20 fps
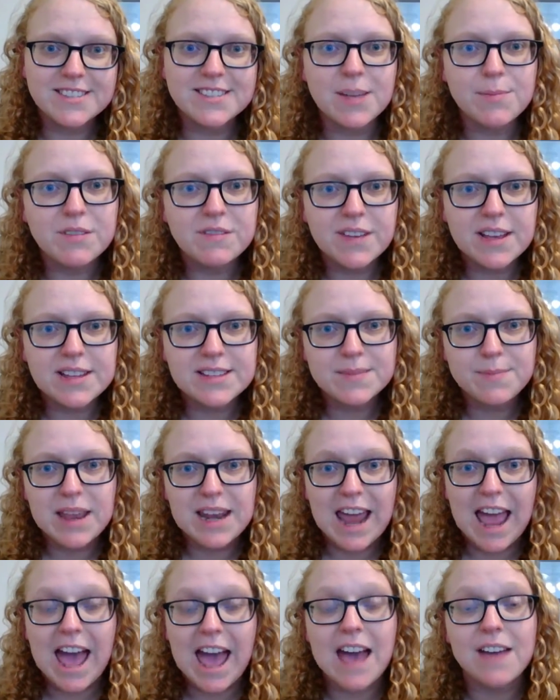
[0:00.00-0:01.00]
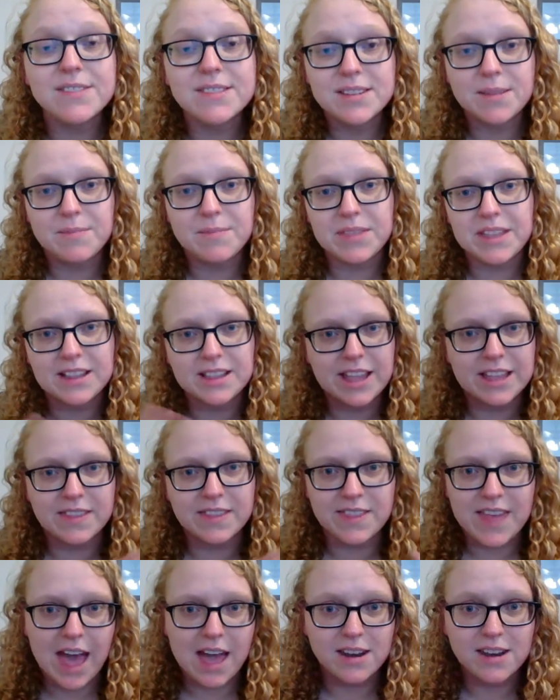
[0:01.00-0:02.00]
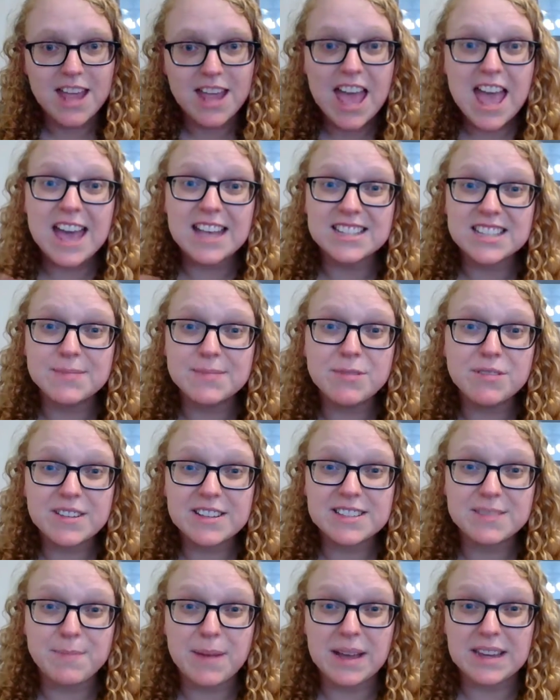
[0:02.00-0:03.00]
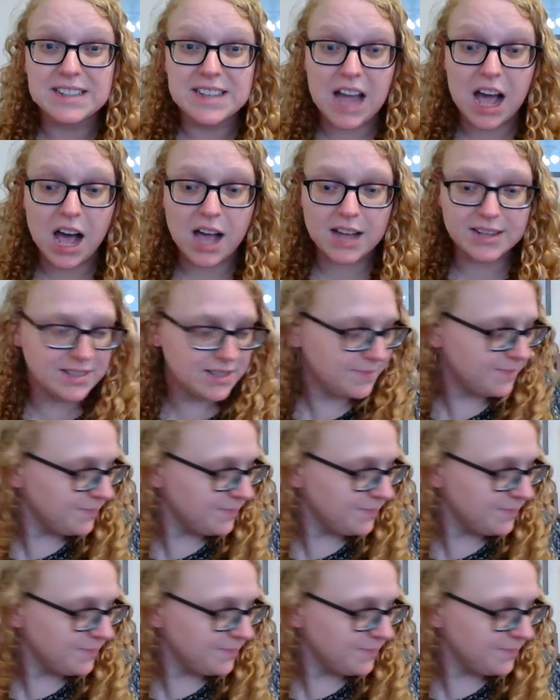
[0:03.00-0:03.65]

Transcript: Some of us might have something like that, and some of us might not.